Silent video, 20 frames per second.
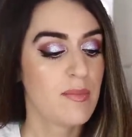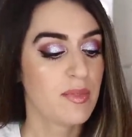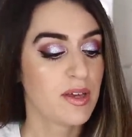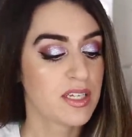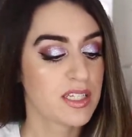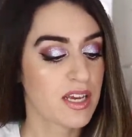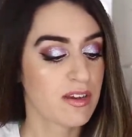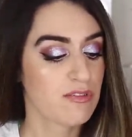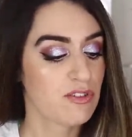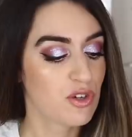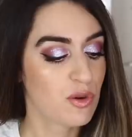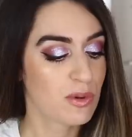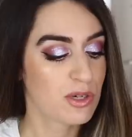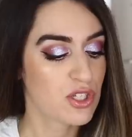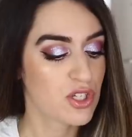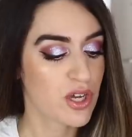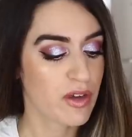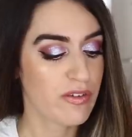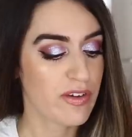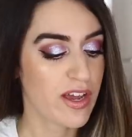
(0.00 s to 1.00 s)
because I have so
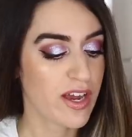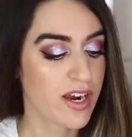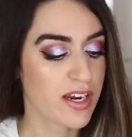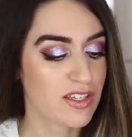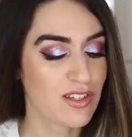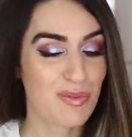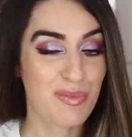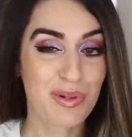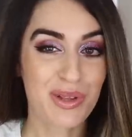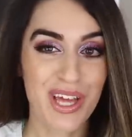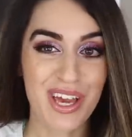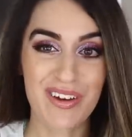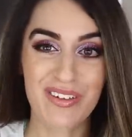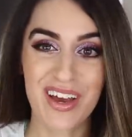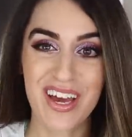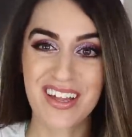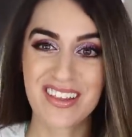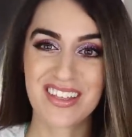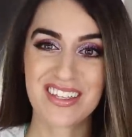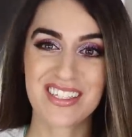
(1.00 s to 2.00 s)
much stuff here to play
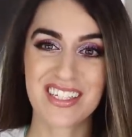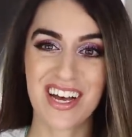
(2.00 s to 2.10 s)
with.